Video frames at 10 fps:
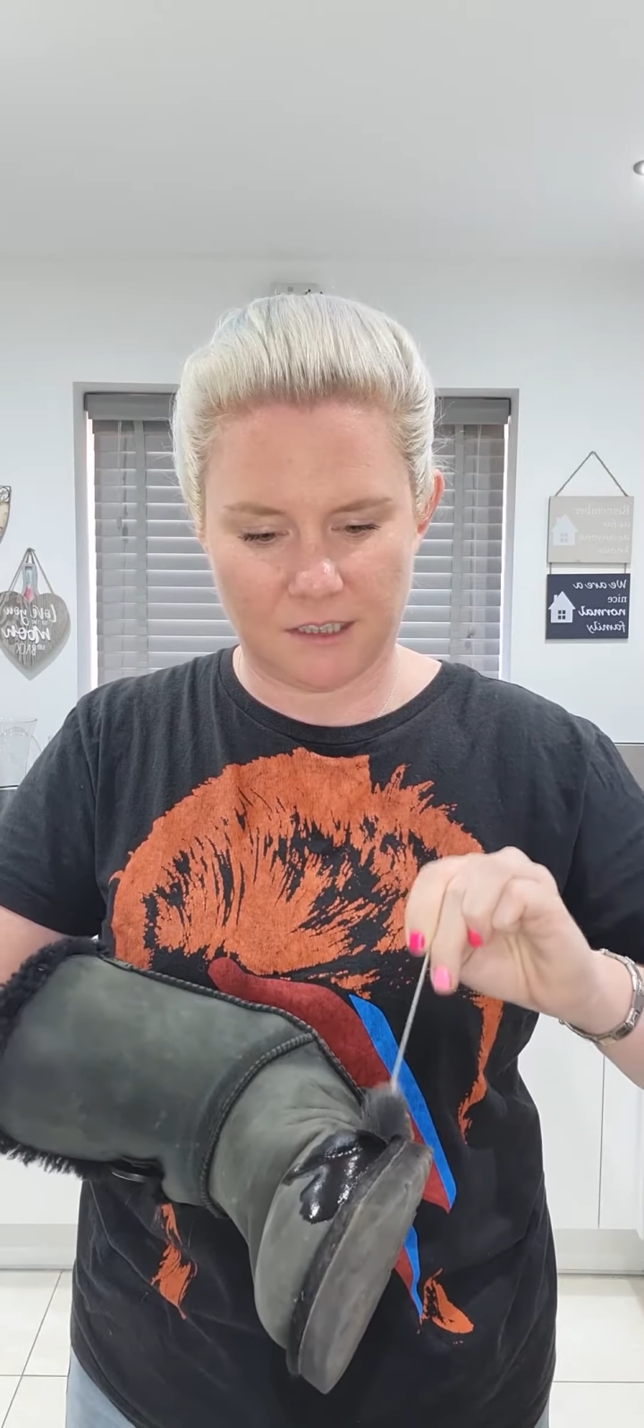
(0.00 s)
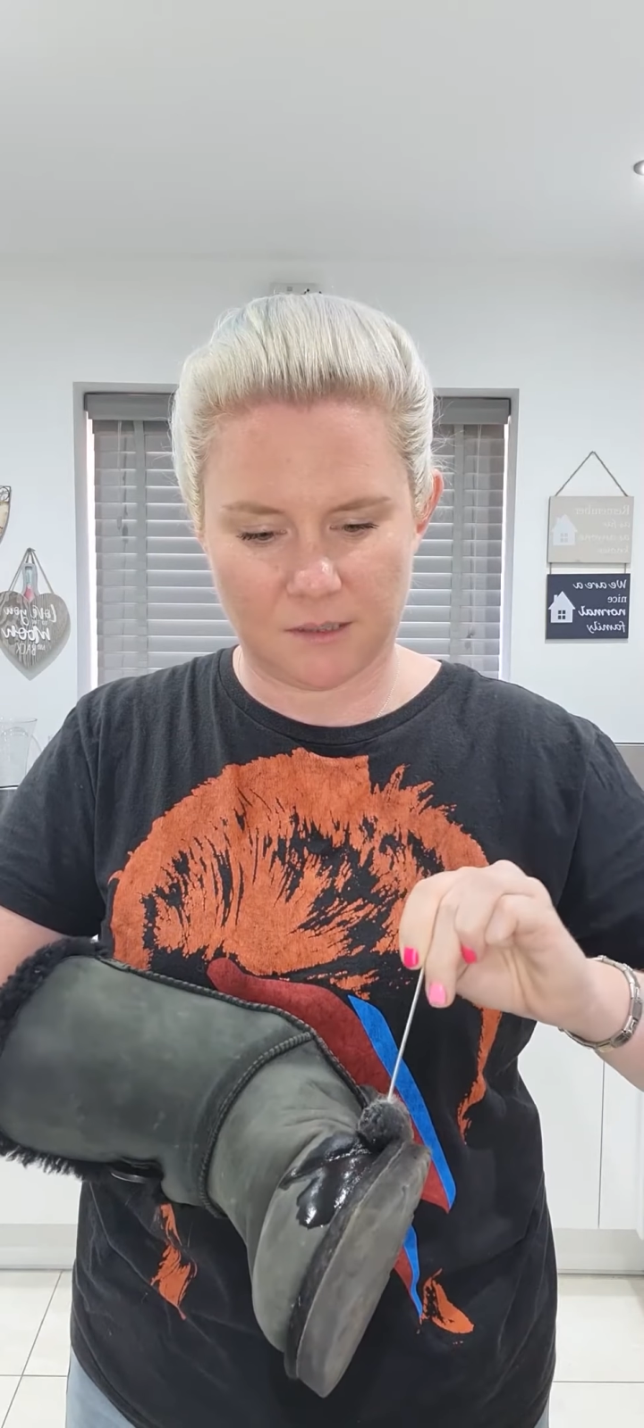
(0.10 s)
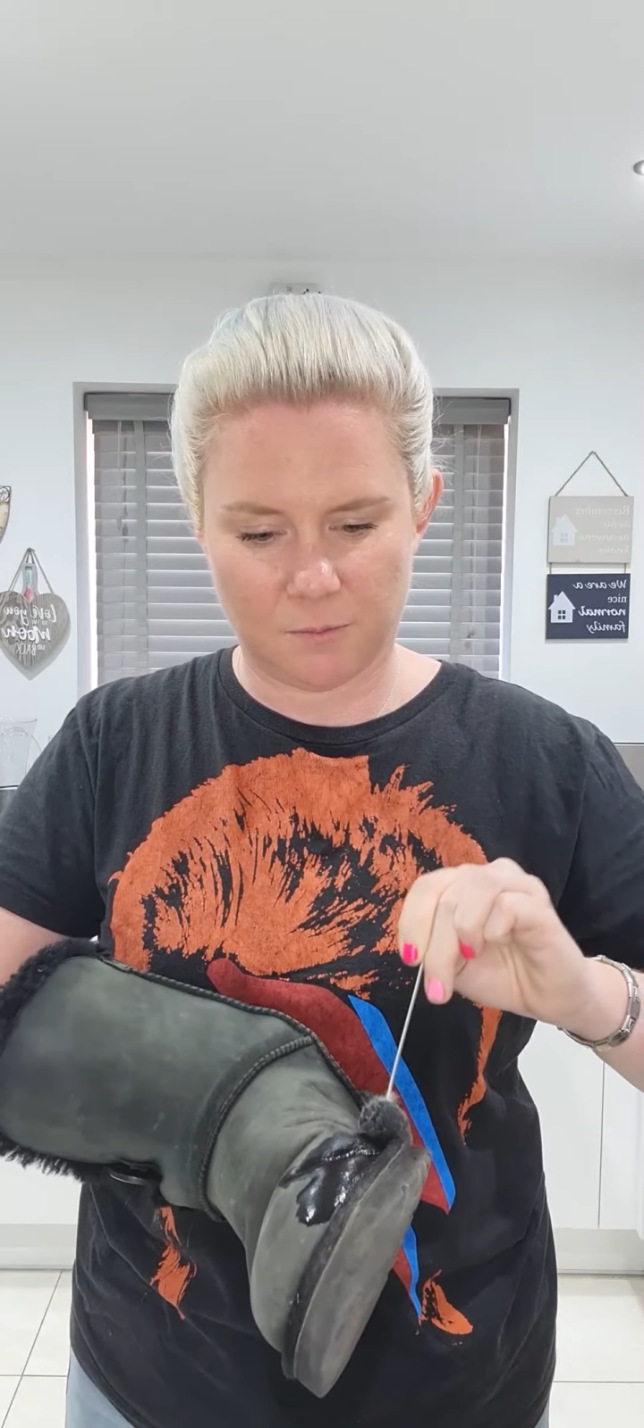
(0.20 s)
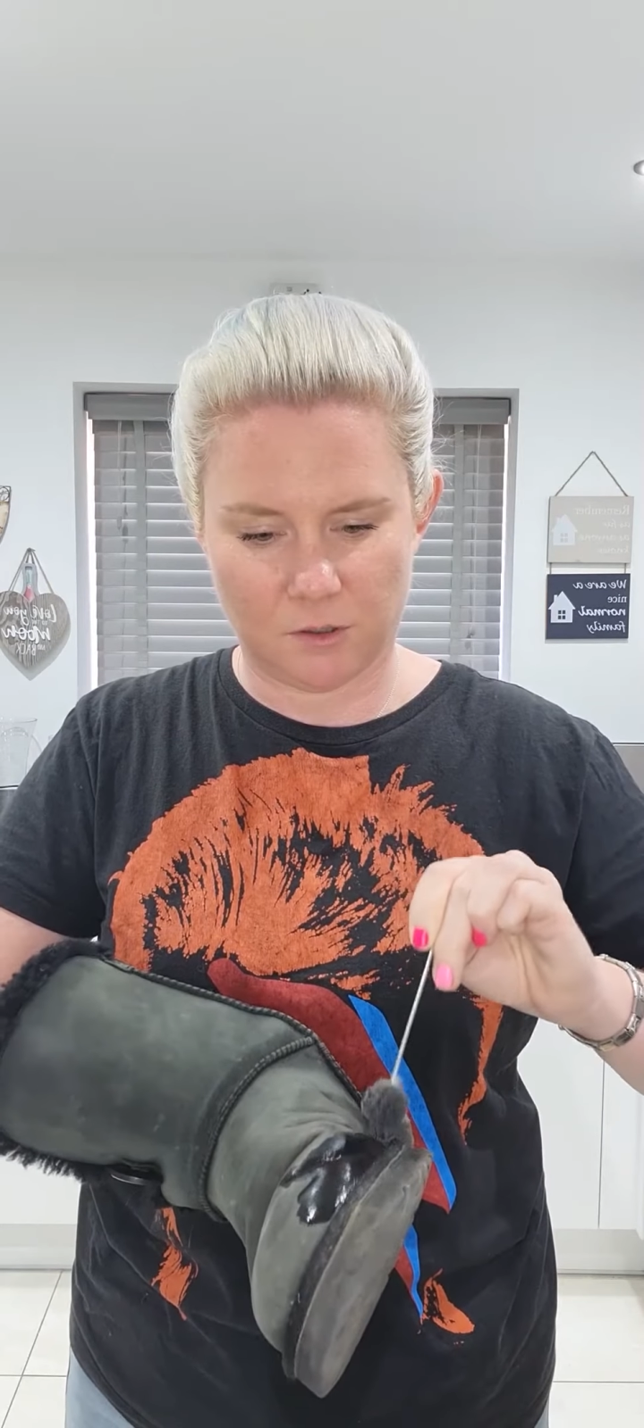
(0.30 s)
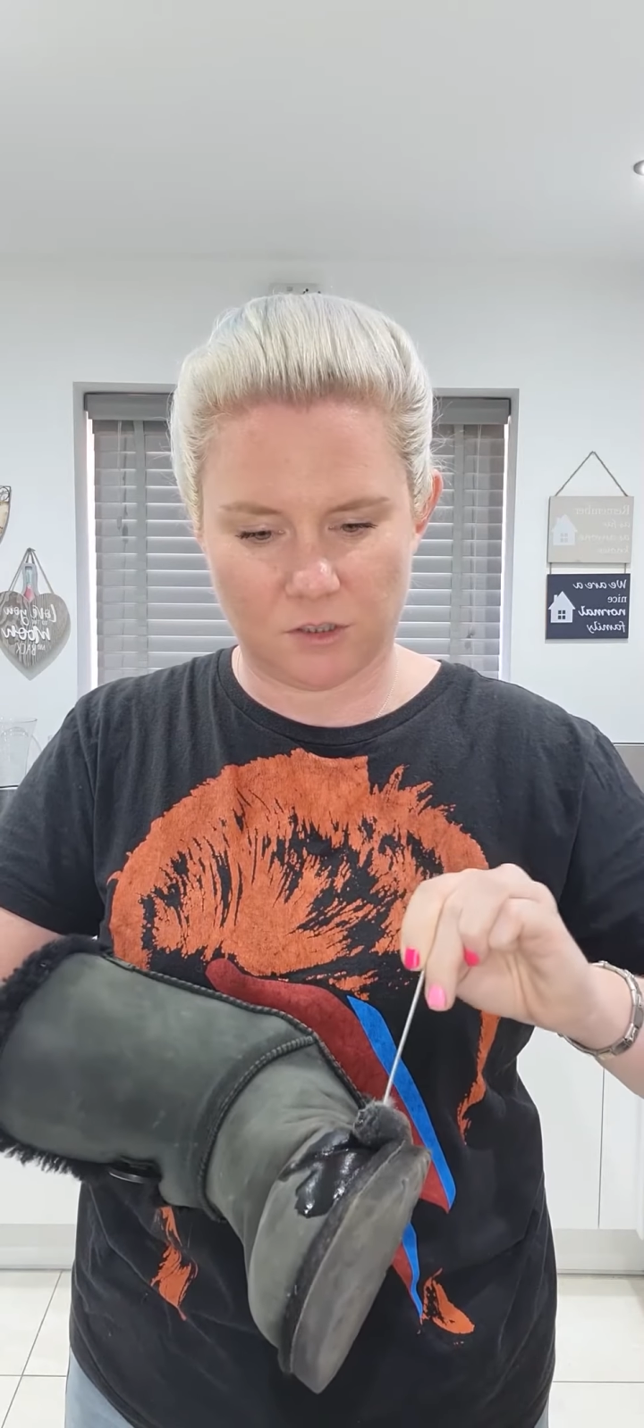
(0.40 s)

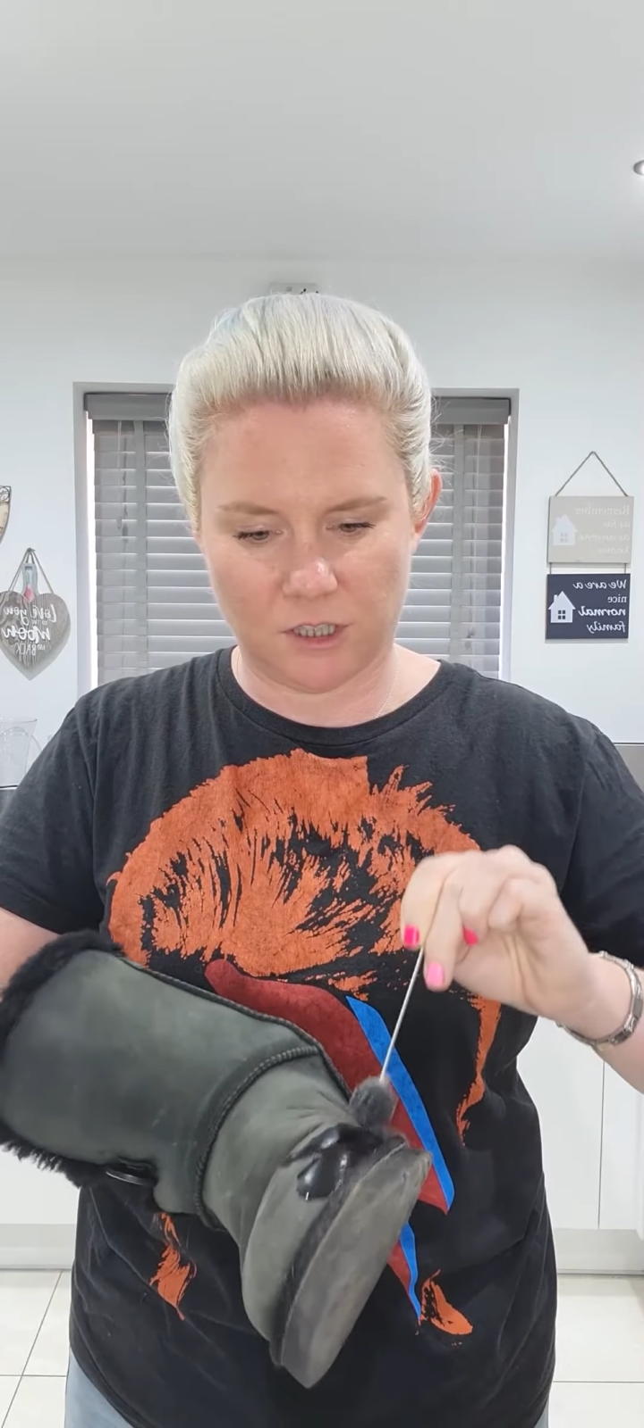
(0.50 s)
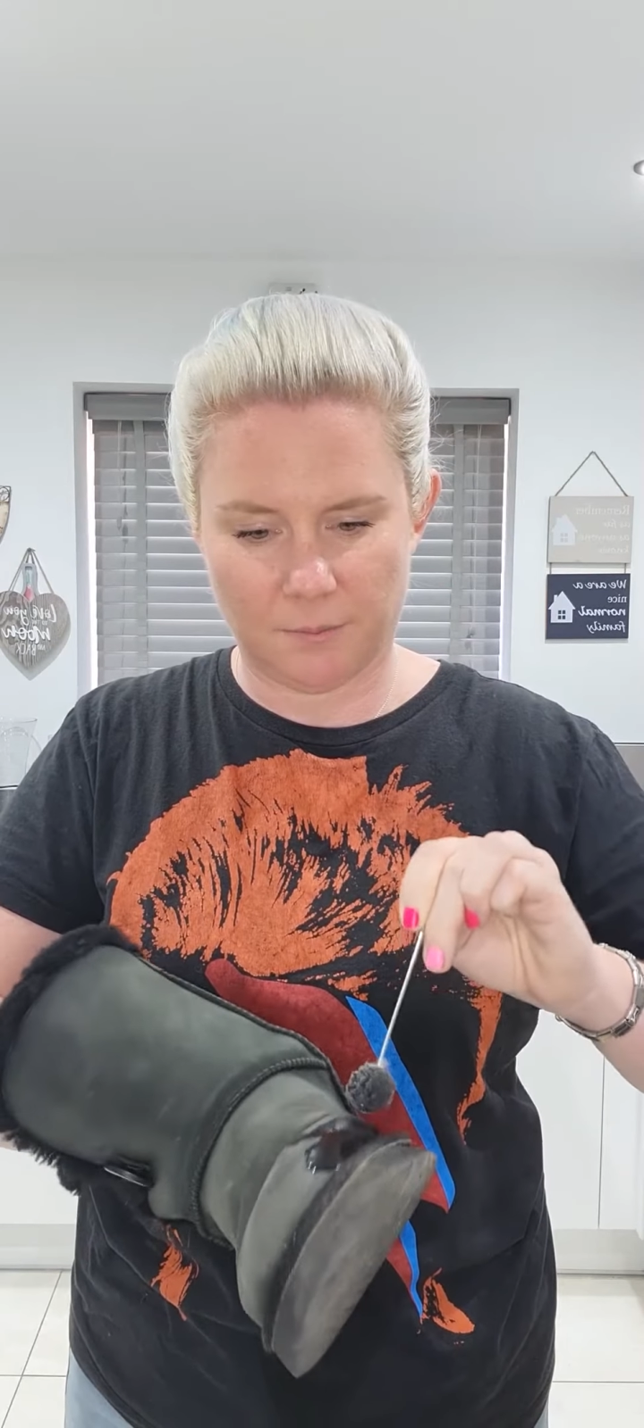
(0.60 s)
splodgy